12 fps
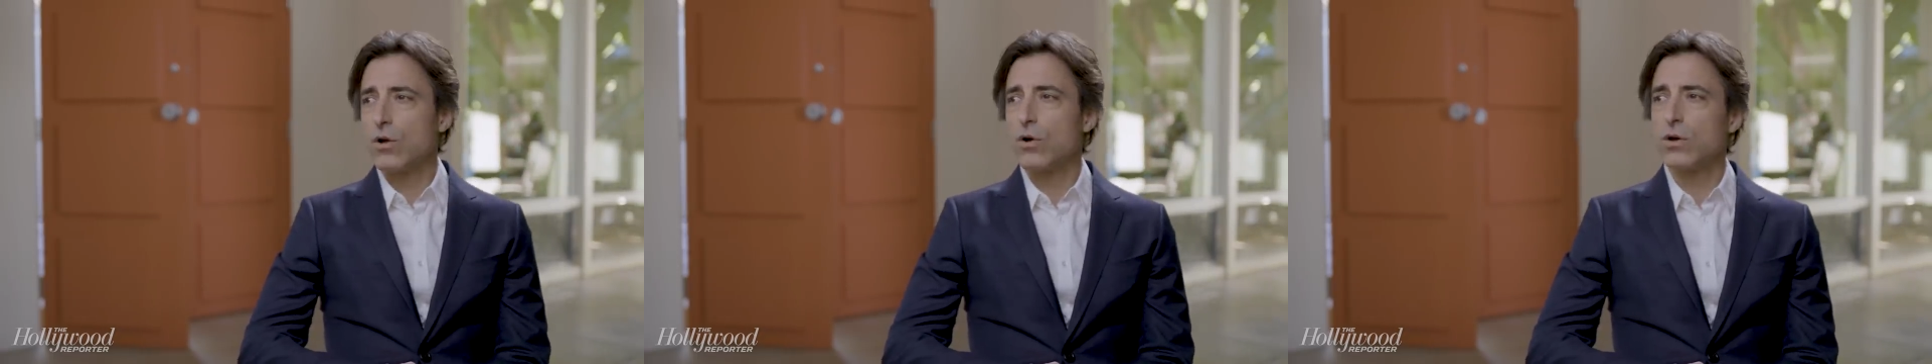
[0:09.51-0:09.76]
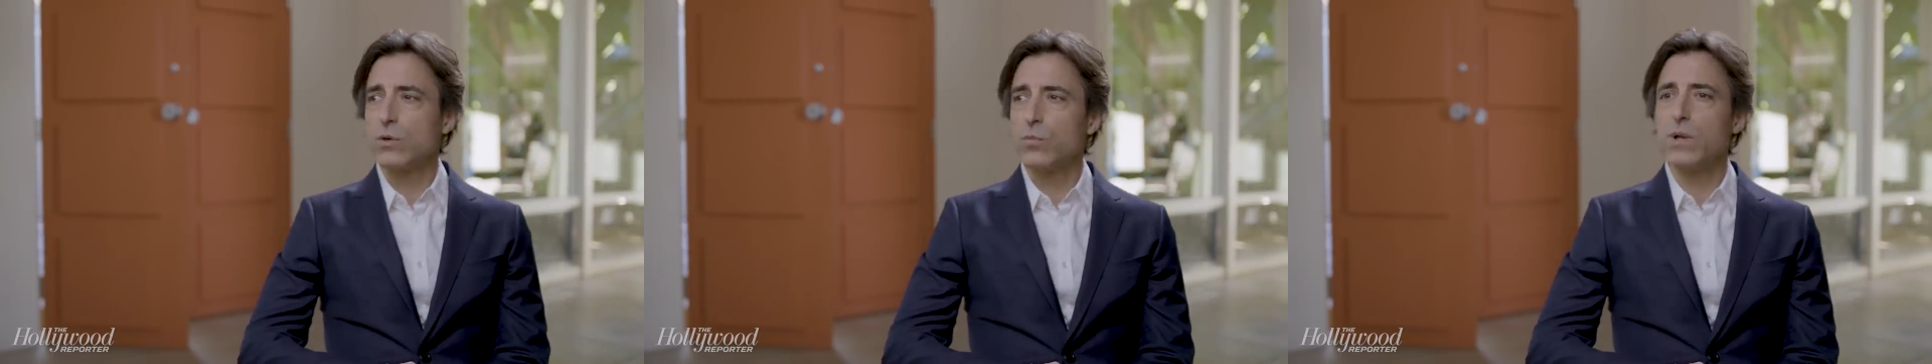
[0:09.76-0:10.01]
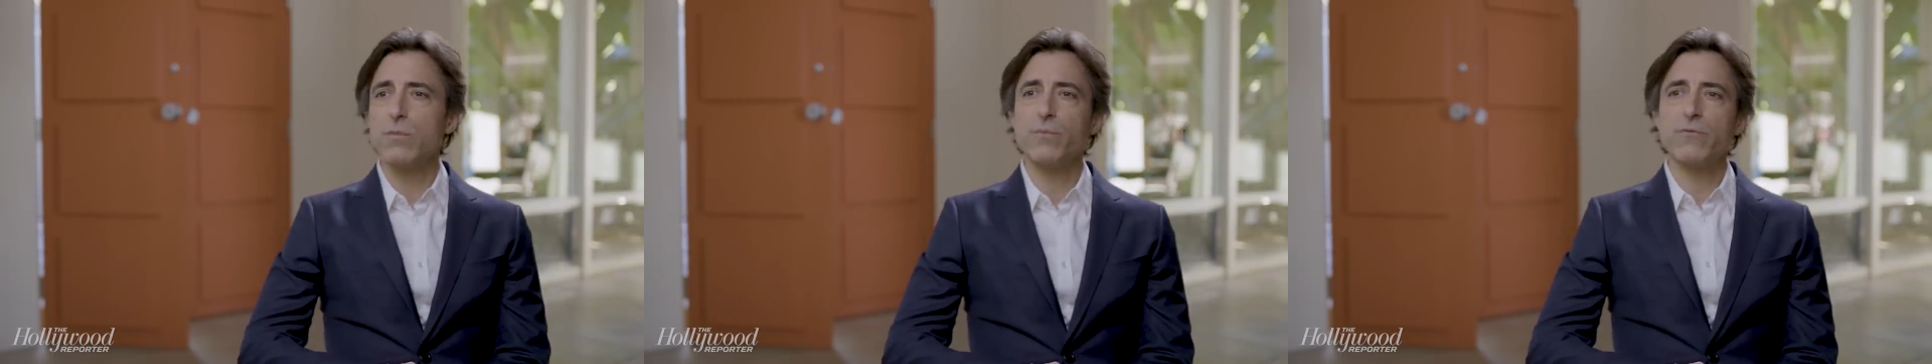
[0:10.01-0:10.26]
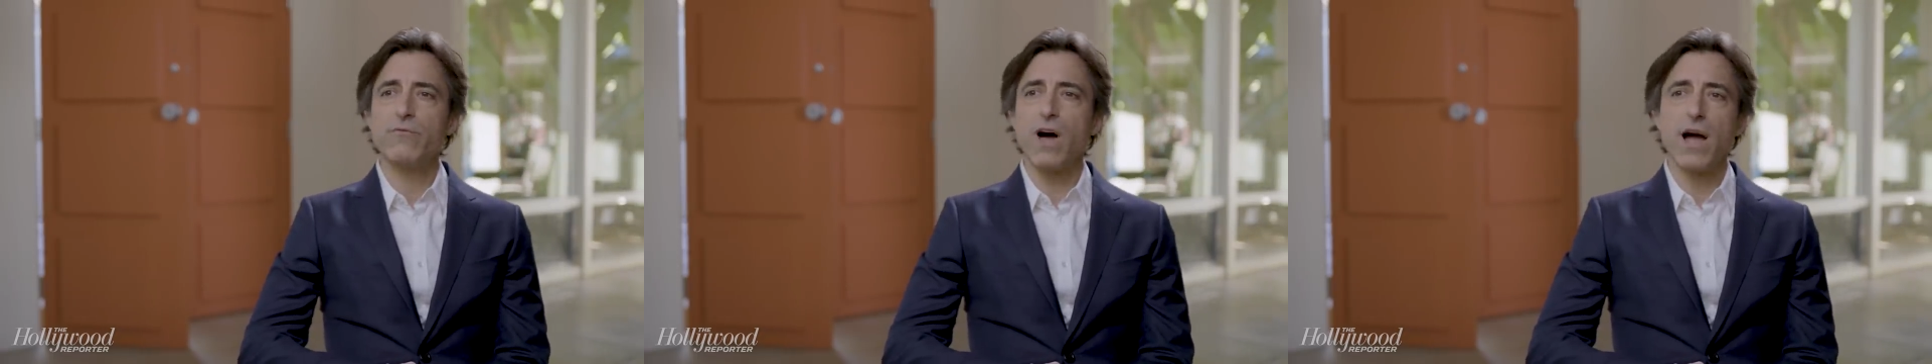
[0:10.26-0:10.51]
couldn't we
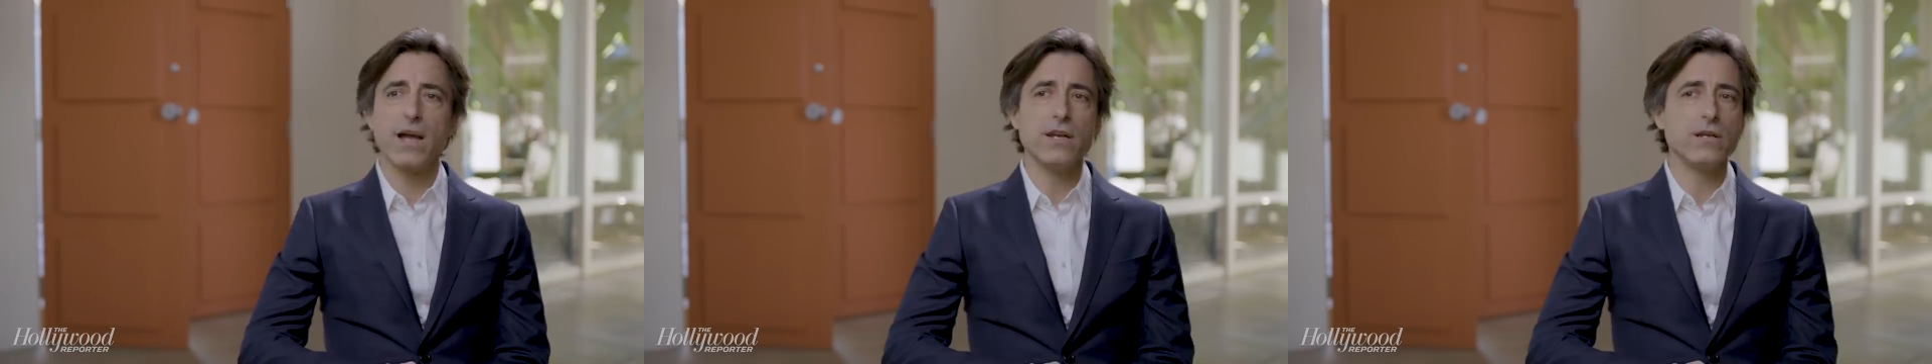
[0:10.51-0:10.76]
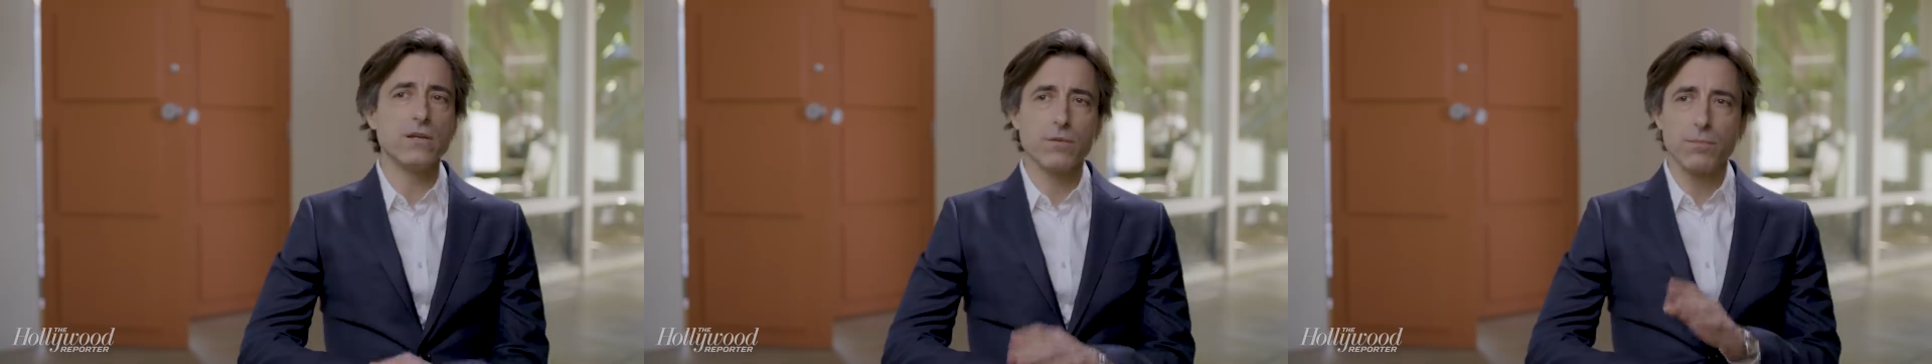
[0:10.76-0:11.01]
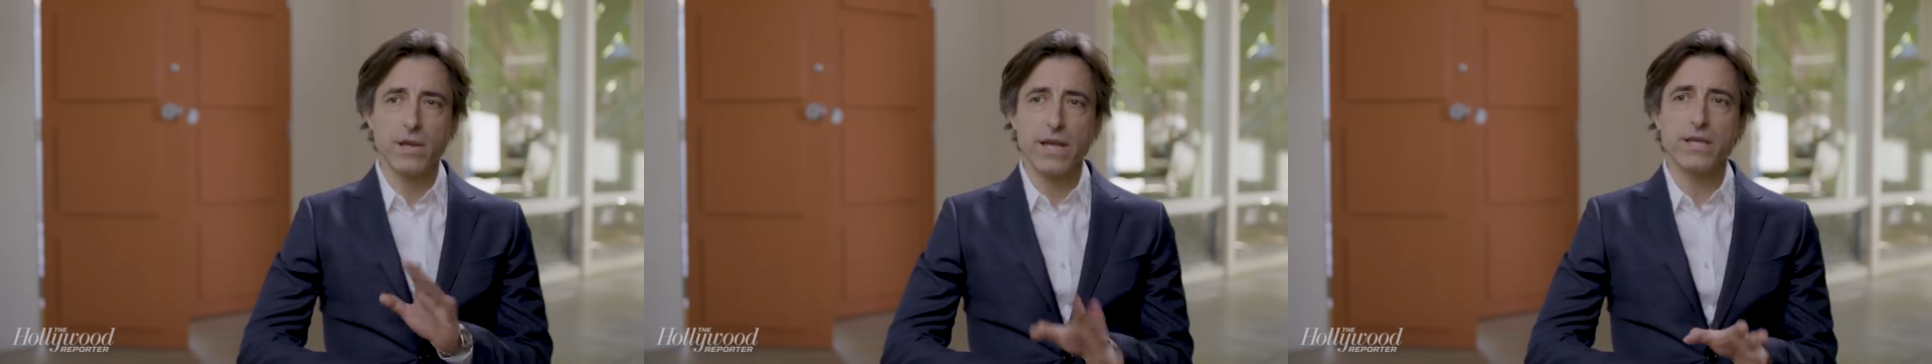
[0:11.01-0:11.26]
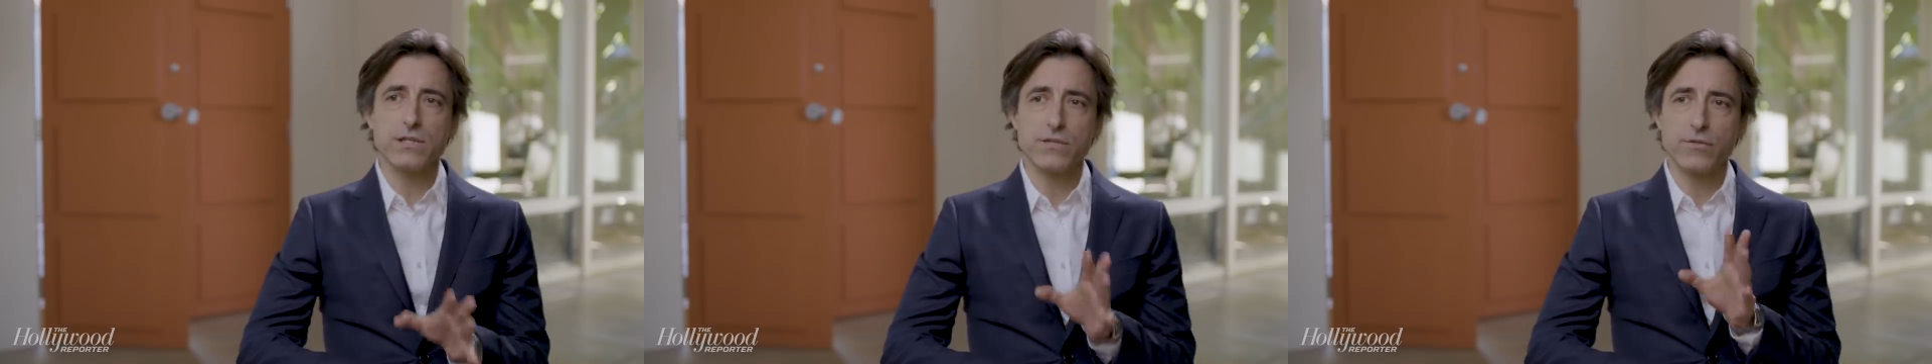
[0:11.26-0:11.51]
find a place